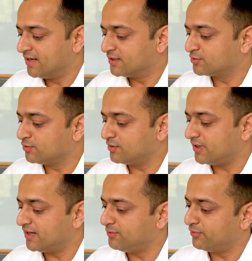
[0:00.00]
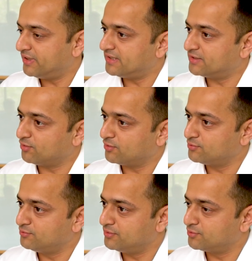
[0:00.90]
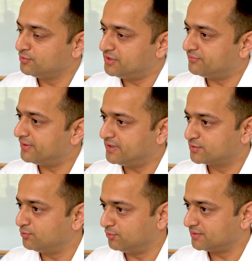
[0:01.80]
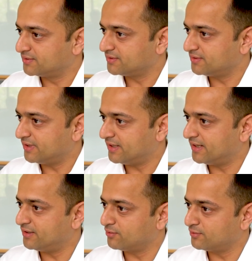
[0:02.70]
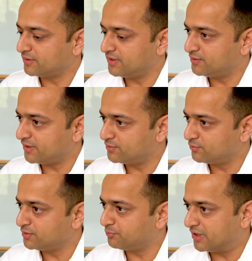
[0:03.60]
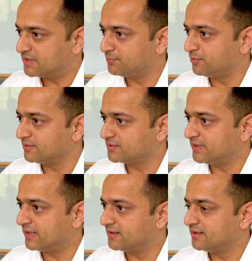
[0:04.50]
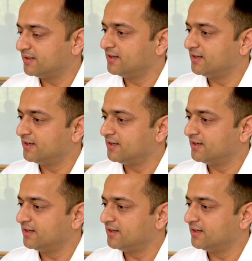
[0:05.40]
So I went and talked to different schools and I, talk, I, I told the principals that